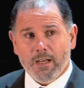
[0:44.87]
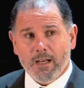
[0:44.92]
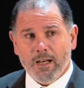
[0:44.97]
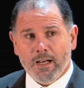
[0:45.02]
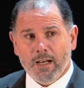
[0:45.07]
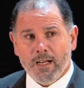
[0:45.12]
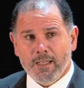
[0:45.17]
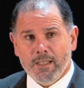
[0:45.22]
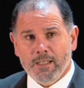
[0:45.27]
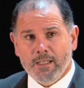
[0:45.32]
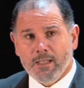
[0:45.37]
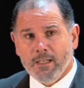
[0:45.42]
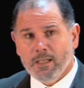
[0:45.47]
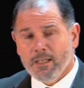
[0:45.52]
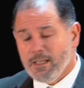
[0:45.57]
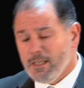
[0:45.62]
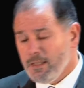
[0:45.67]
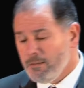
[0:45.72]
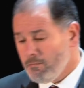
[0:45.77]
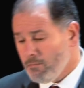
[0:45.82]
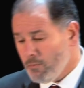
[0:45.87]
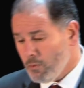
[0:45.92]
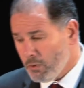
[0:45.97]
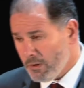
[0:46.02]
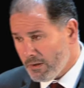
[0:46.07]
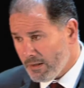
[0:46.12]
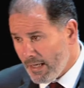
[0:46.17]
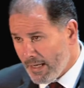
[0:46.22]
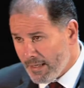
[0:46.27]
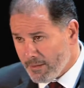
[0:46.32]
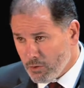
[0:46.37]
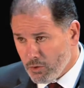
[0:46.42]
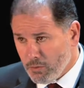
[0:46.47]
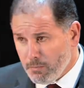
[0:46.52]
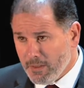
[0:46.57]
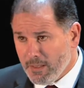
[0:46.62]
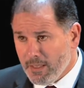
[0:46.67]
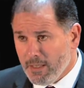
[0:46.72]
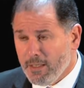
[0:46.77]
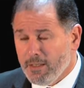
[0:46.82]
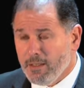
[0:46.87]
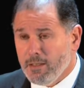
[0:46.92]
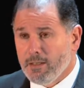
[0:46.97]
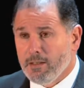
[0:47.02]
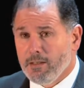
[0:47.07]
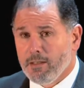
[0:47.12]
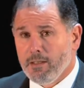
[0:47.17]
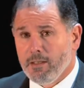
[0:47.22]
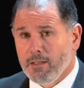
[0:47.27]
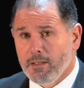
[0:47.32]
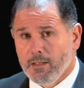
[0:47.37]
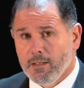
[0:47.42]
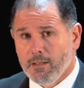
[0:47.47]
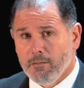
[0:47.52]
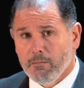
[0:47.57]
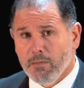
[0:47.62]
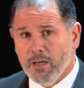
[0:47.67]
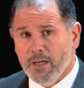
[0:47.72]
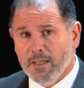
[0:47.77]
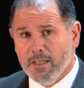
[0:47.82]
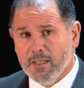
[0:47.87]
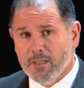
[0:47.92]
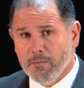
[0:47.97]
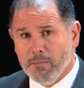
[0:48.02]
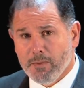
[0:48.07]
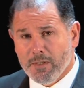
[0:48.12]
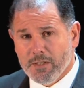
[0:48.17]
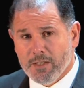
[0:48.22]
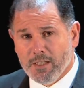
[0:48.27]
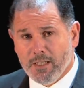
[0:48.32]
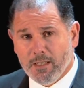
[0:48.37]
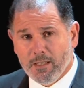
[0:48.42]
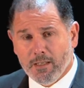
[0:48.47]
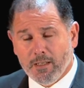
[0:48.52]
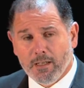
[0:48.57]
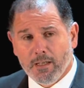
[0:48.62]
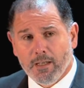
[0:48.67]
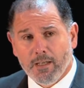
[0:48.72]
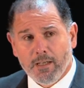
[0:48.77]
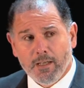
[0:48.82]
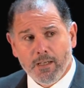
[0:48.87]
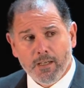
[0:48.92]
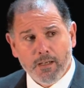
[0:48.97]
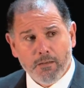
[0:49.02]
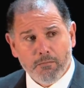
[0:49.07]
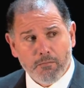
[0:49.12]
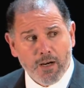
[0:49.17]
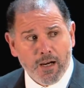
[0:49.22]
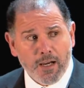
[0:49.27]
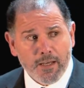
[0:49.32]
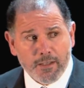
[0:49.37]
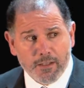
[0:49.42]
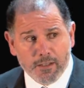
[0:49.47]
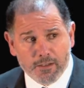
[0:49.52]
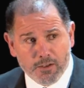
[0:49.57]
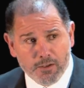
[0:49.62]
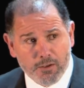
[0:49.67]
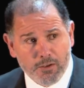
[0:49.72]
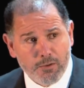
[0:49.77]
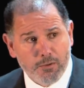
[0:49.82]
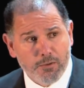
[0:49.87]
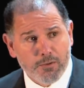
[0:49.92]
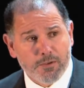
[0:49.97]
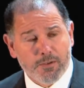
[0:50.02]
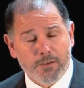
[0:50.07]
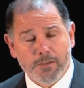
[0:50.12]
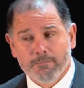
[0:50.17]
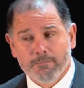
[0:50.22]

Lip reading: I would like to begin by expressing my gratitude